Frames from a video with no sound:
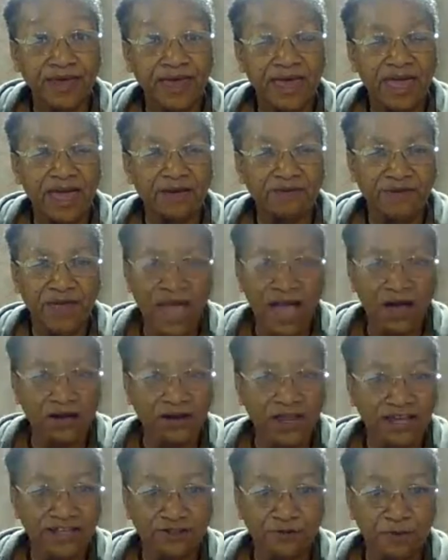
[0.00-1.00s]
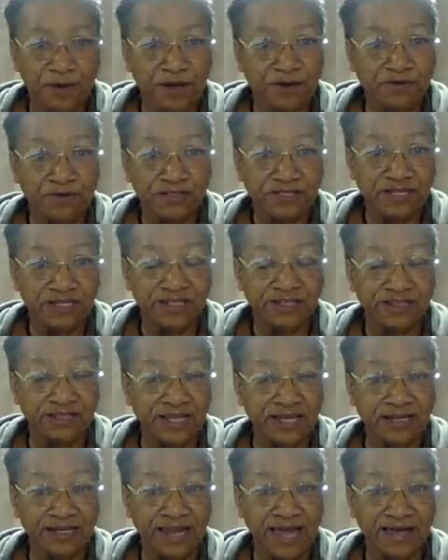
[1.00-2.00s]
Have y'all experienced
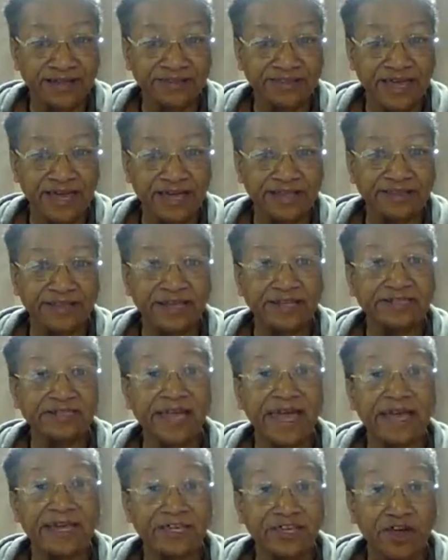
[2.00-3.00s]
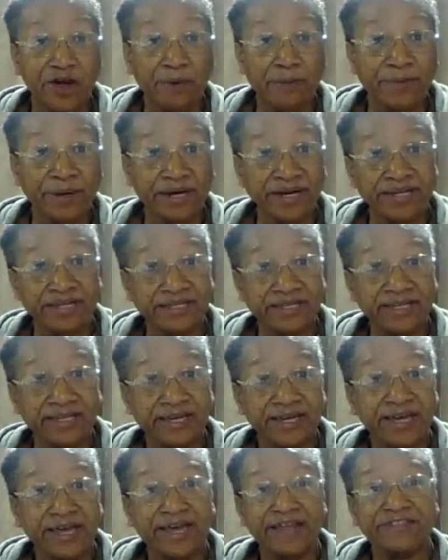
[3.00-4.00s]
anything like that? They take your money
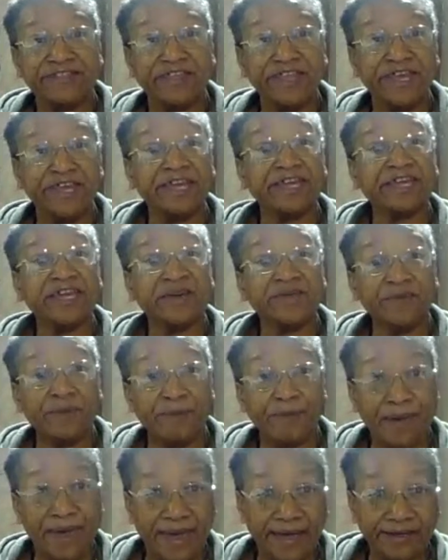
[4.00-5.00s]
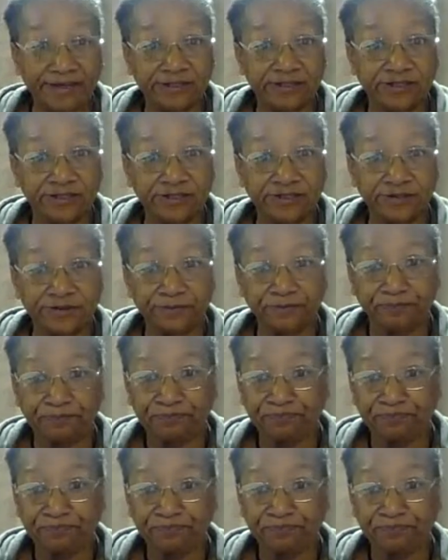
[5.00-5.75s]
and then give it back to you.